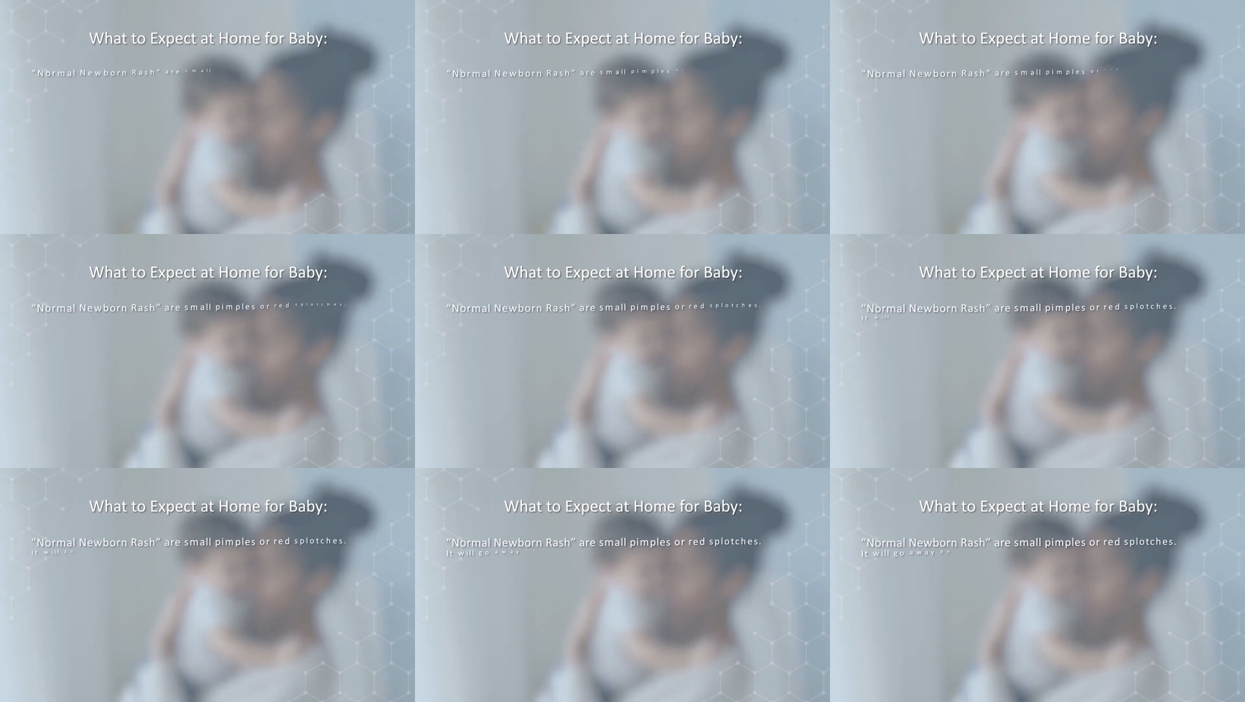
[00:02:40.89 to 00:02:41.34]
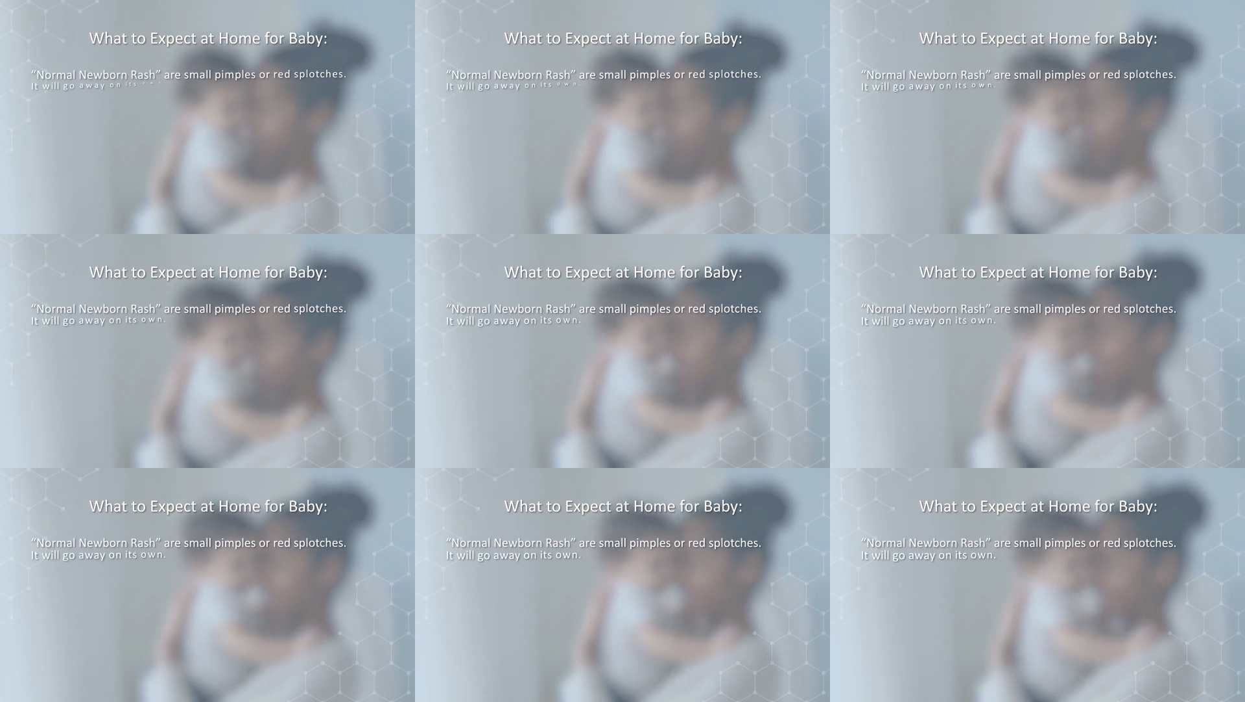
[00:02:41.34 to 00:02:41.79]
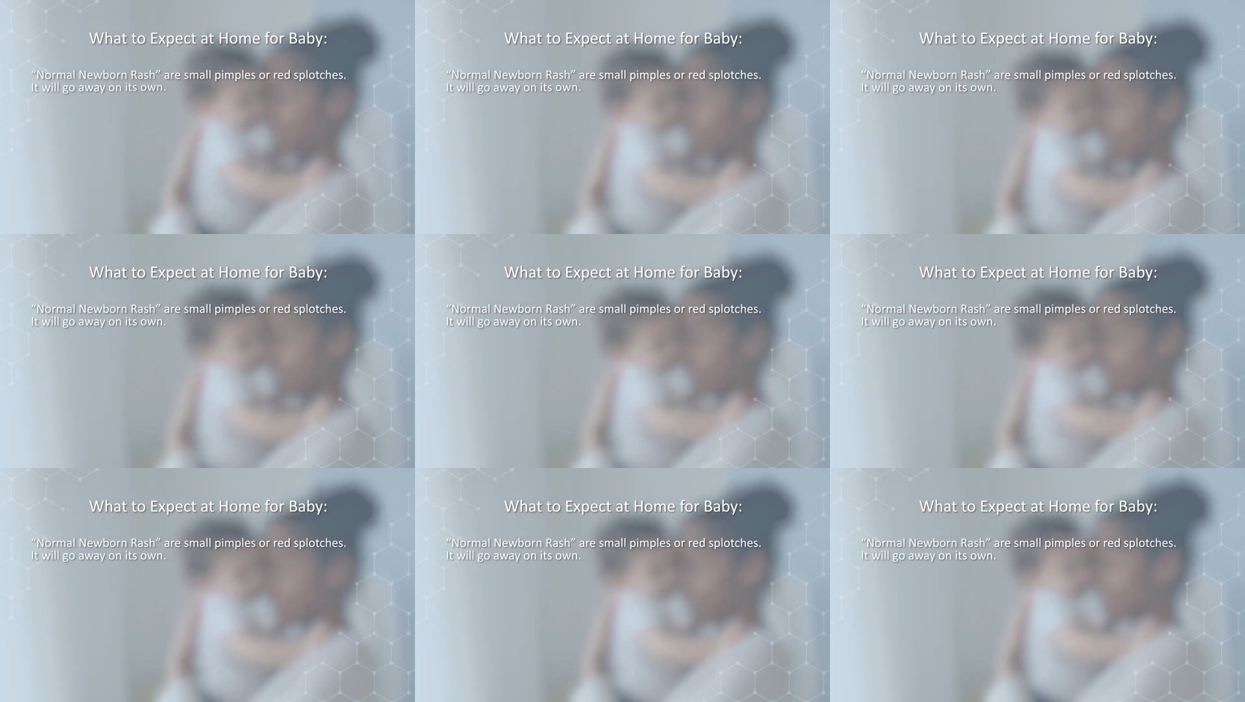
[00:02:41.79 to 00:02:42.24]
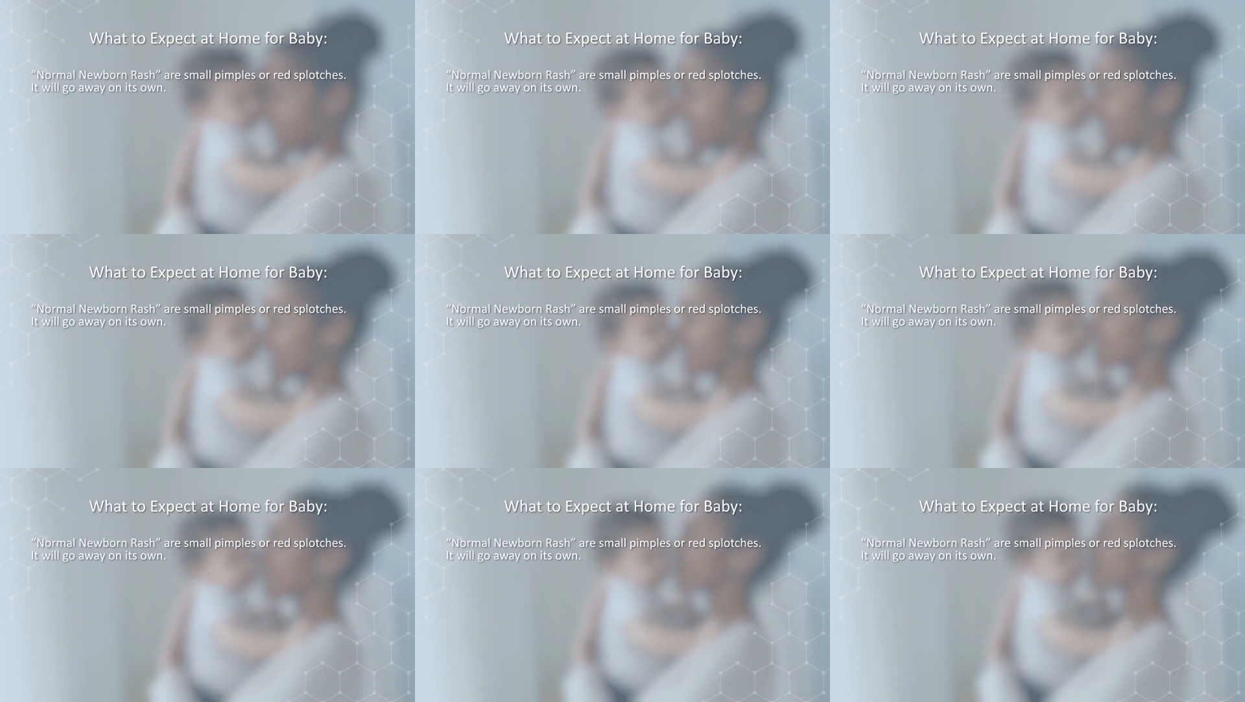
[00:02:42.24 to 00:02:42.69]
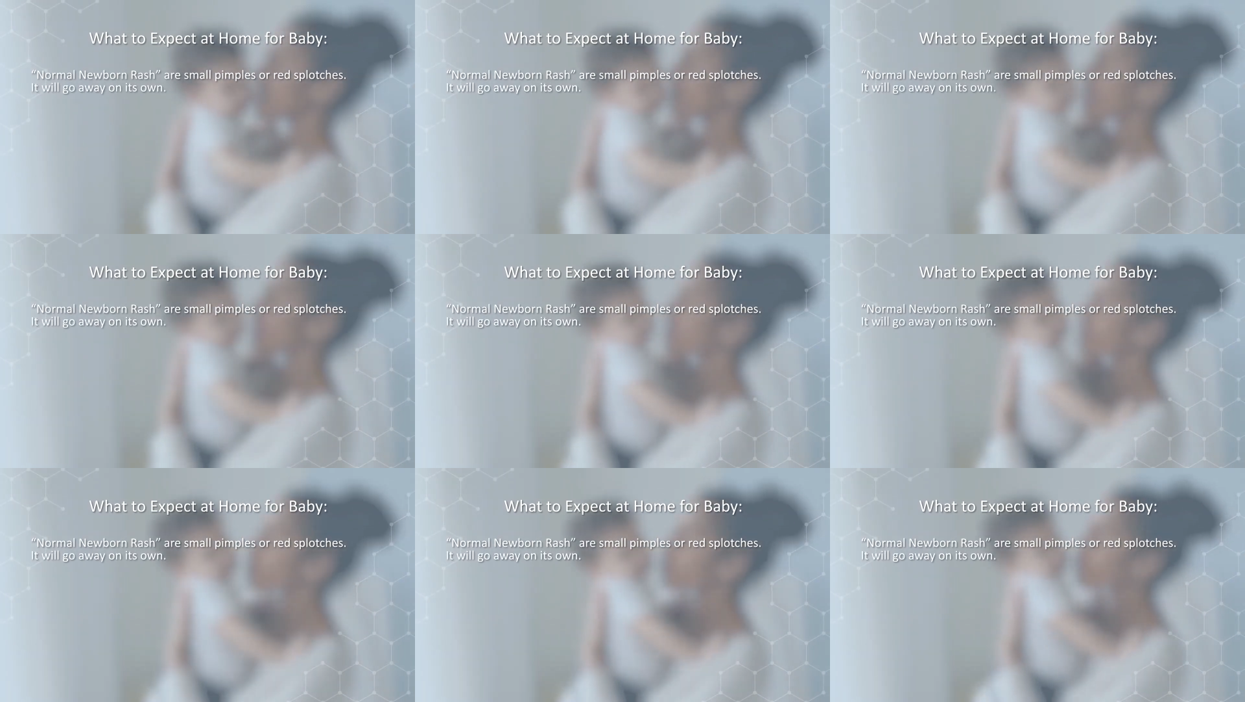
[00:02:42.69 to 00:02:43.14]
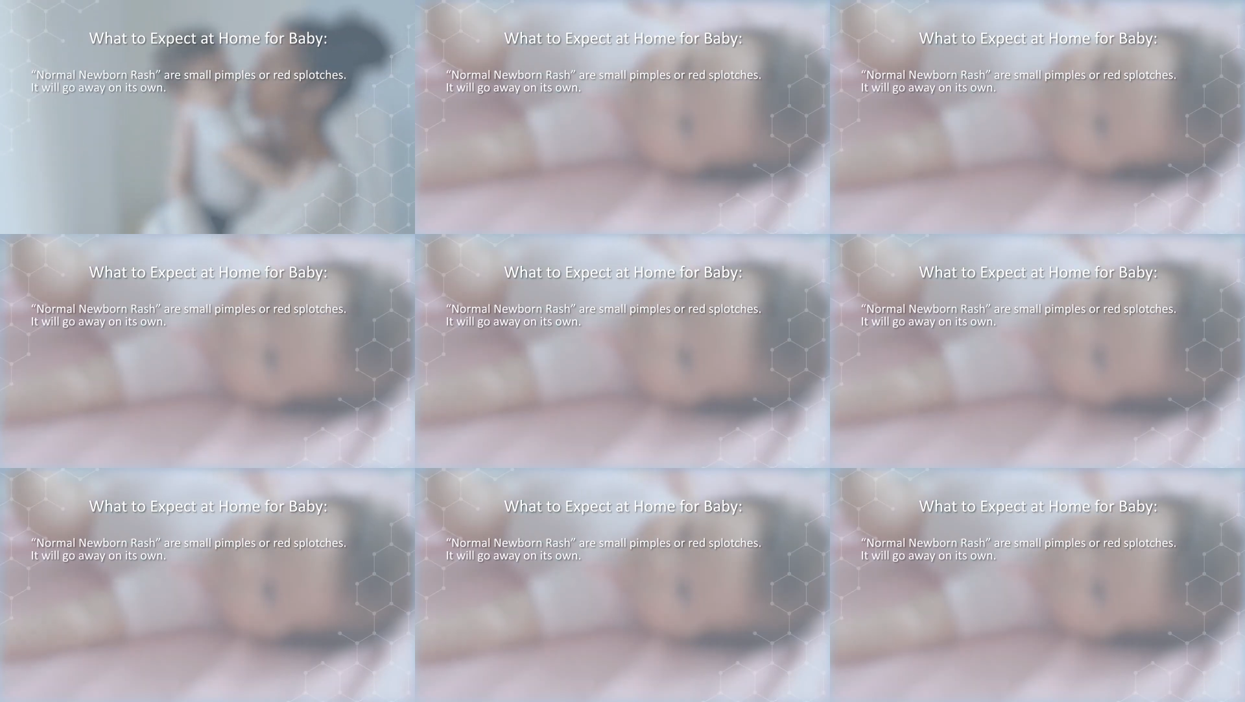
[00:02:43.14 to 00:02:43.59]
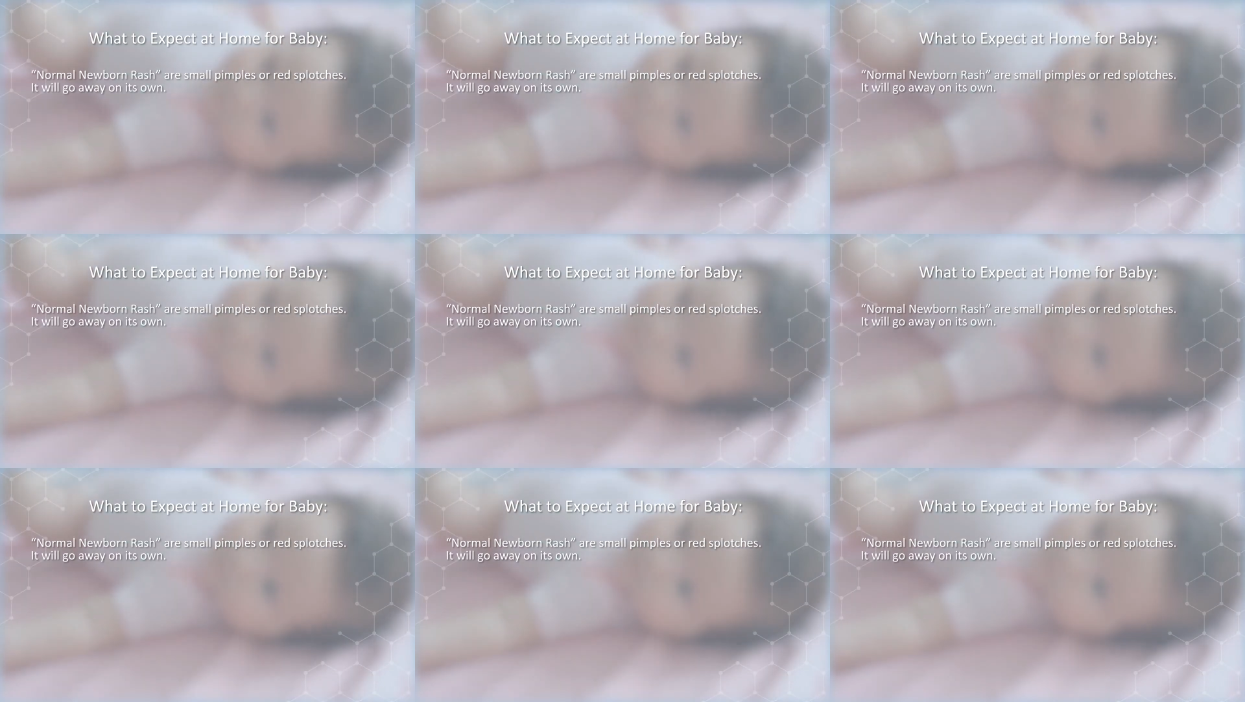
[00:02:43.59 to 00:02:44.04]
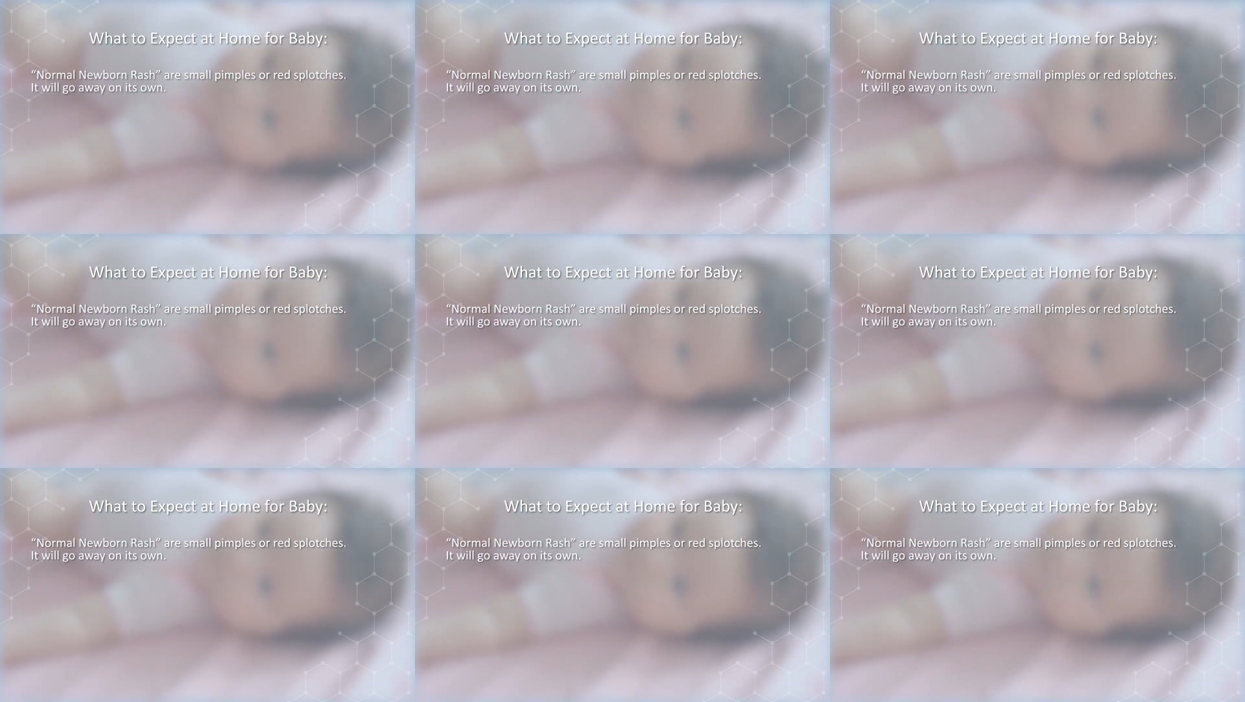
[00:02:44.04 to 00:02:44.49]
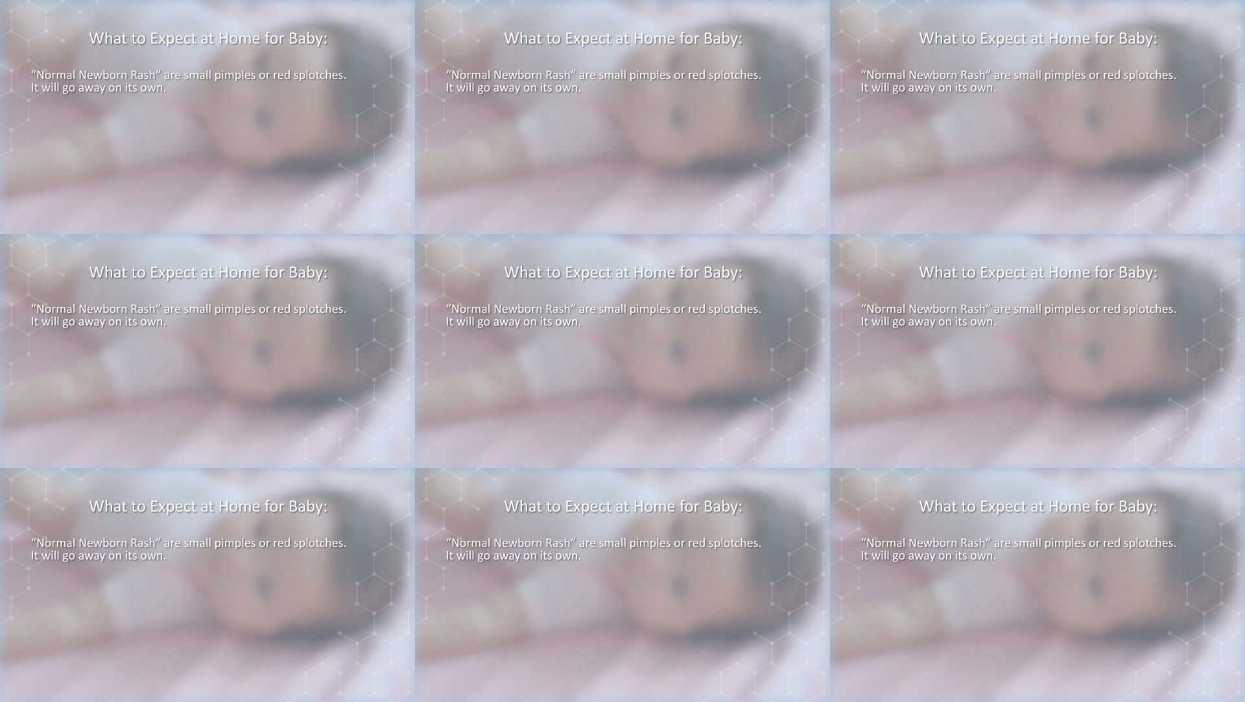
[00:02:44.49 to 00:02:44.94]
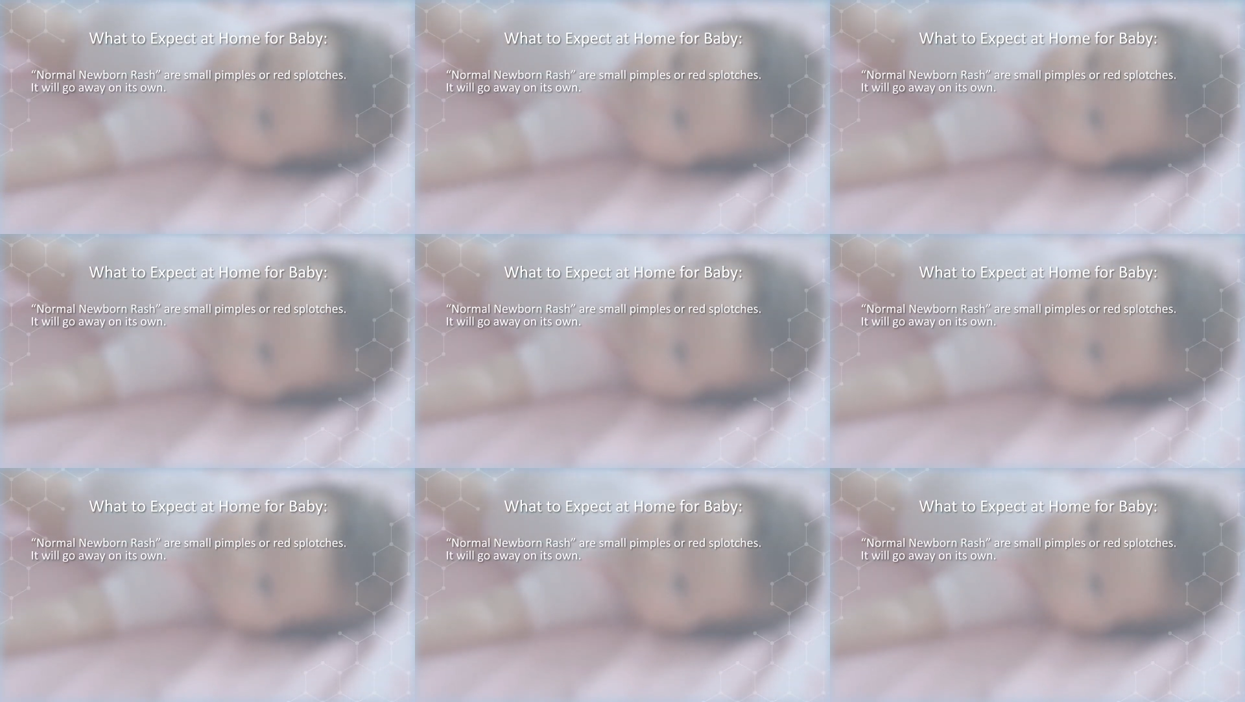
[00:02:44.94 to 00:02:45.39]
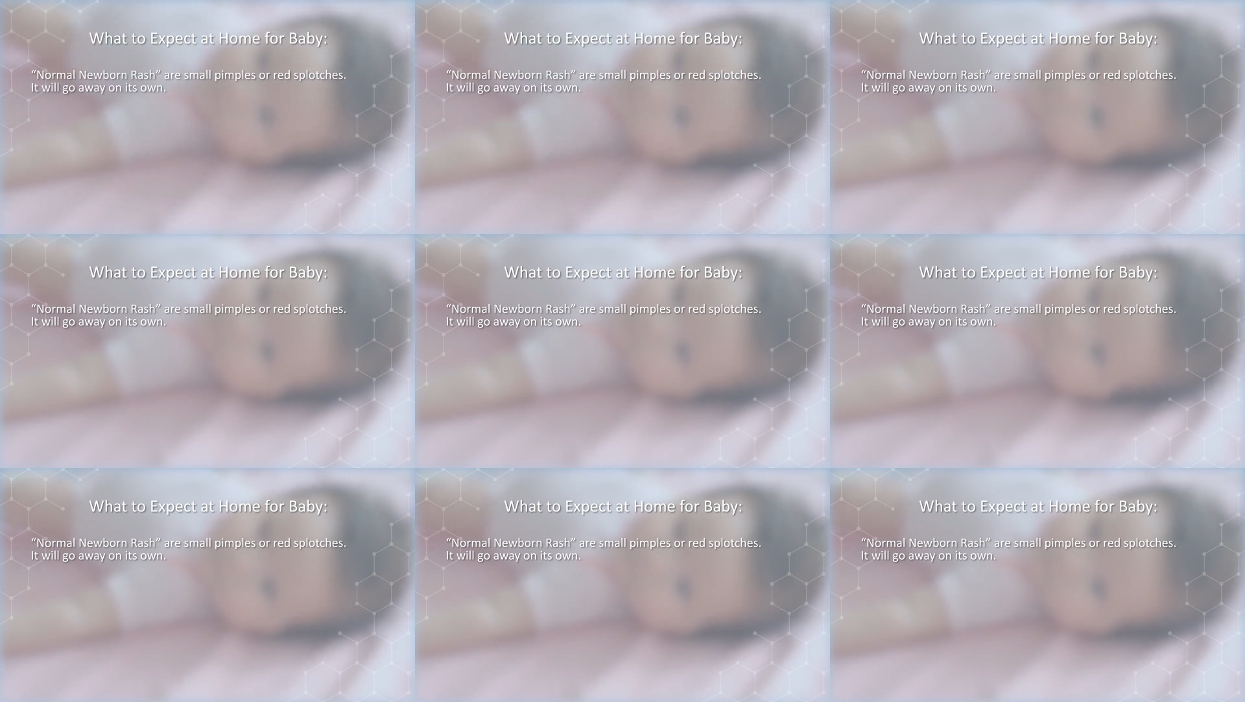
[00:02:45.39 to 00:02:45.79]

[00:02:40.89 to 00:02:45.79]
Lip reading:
(no speaker visible)